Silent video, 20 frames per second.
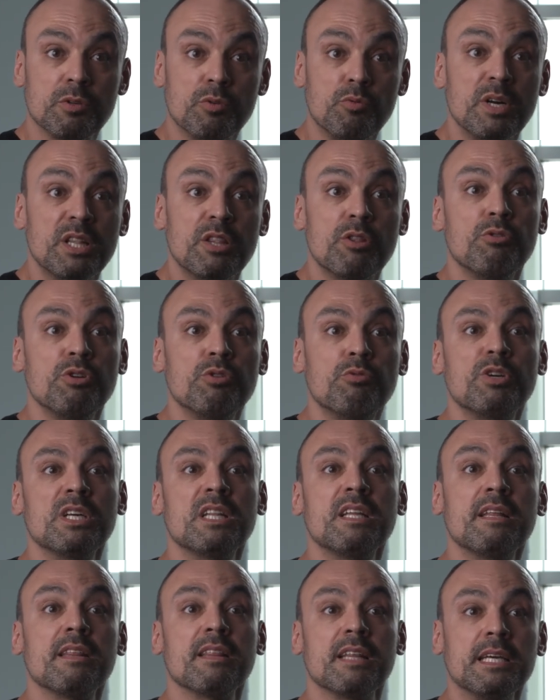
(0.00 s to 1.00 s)
What do you
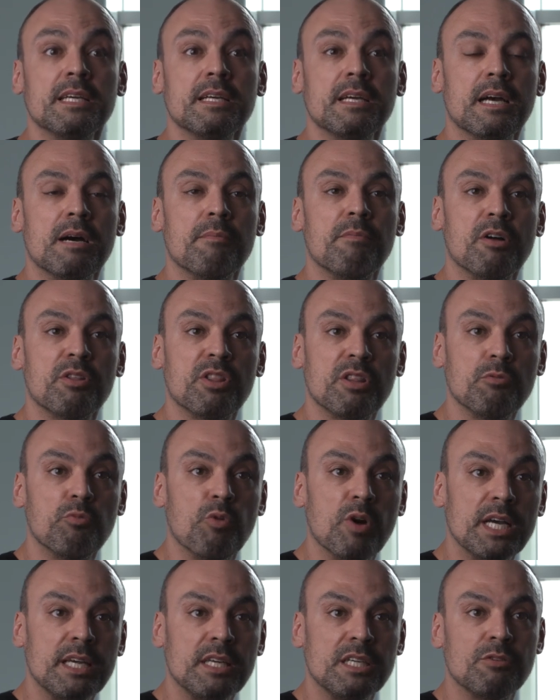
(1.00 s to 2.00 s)
really think about the
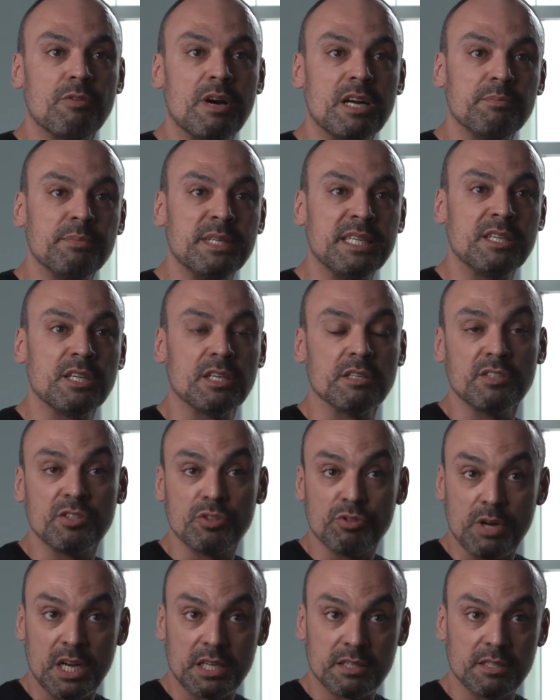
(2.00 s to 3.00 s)
way you are being
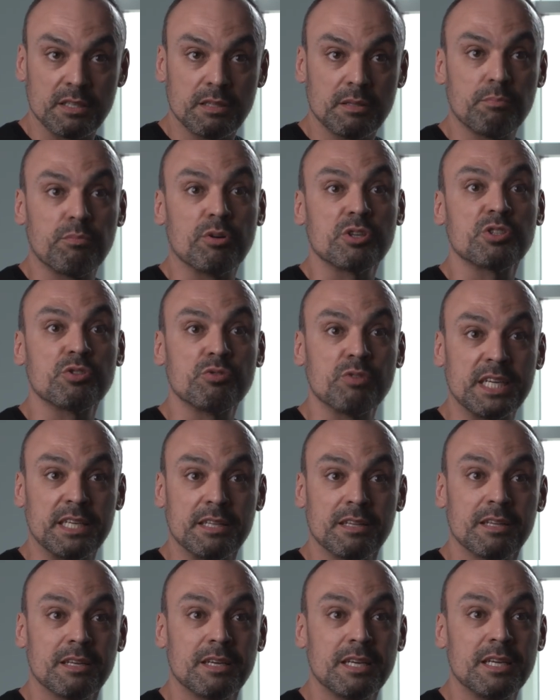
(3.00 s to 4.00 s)
constructed, portrayed?